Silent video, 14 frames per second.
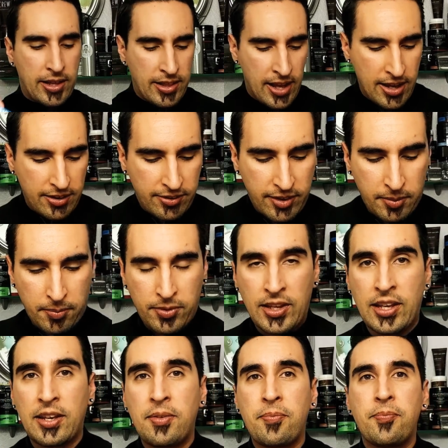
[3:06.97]
like that, same
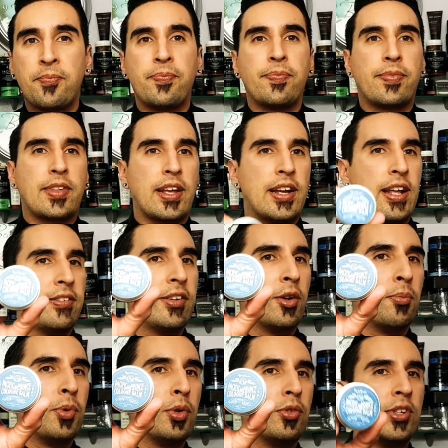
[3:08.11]
thing. Nice
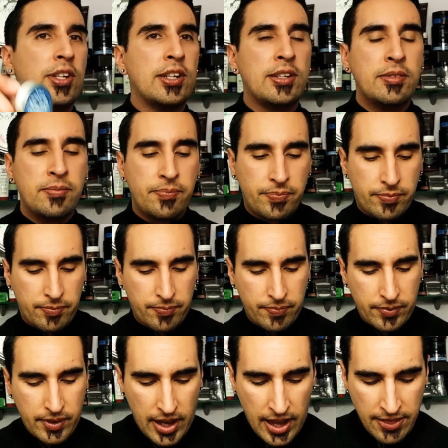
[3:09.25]
little blue tin.
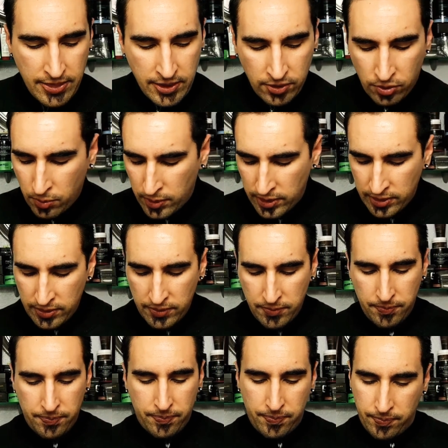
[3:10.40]
And this one,
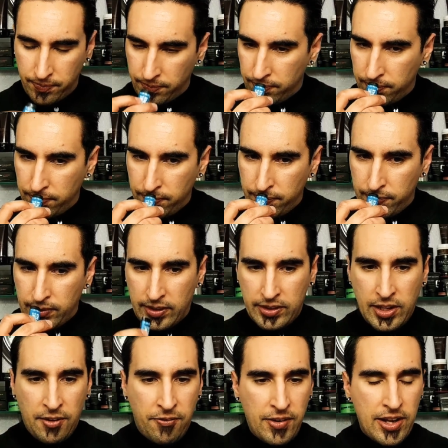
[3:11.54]

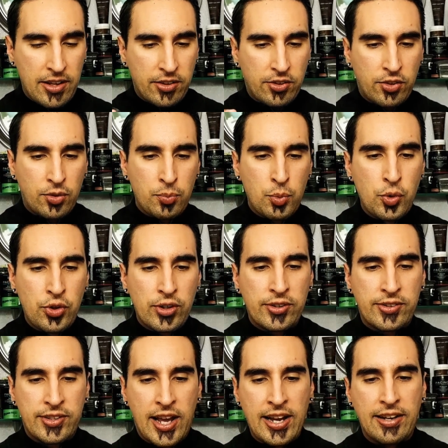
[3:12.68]
definitely a smoother
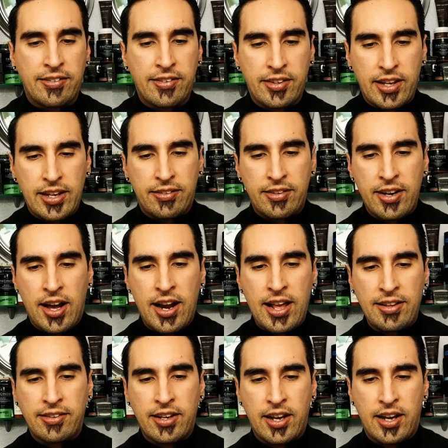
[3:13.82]
scent. It's it's not
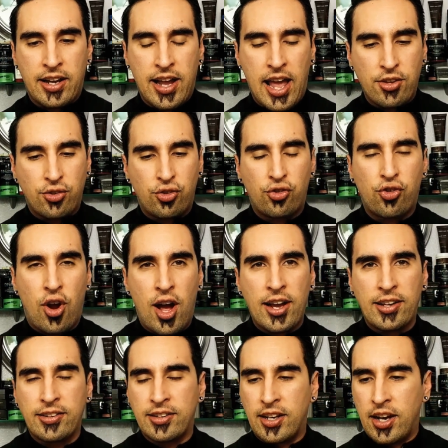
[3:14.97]
as uh, as
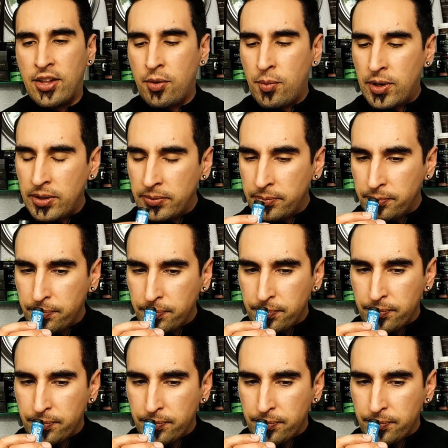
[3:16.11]
strong as the other one